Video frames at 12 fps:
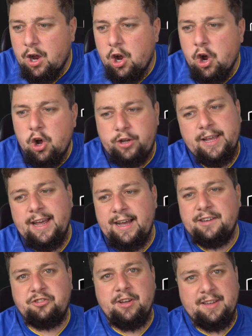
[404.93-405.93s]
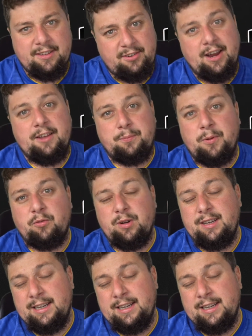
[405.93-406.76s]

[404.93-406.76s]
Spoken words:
okay, actually, this shirt sponsor.